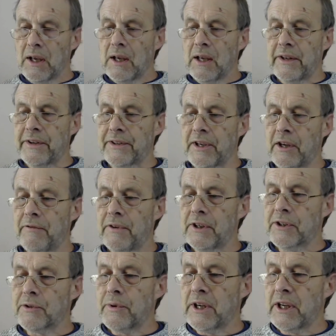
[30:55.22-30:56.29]
And so, verse
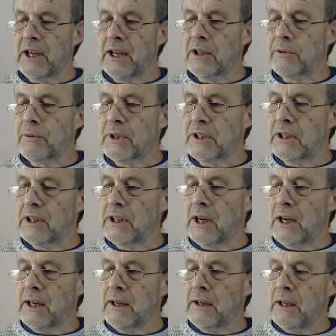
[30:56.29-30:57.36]
28,
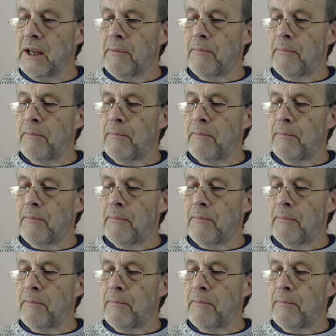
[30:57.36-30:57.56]
29,